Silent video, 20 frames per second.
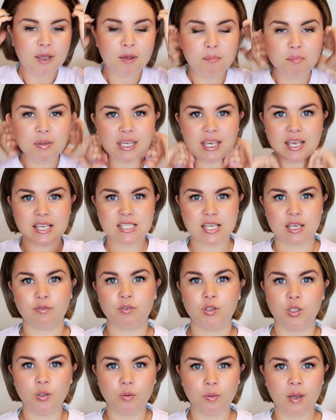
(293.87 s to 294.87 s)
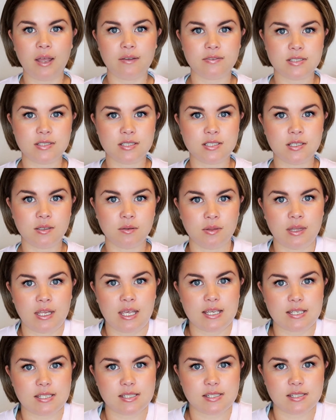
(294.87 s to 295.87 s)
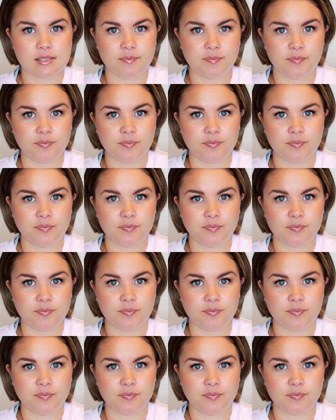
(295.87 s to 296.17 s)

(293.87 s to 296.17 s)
Because if you have to do this